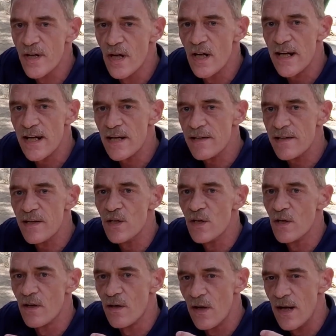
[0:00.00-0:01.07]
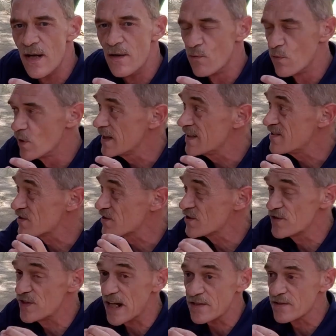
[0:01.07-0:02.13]
is going to adhere and really
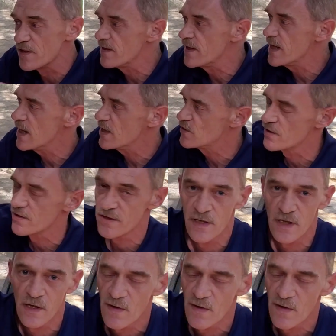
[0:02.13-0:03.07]
stick to the edges of the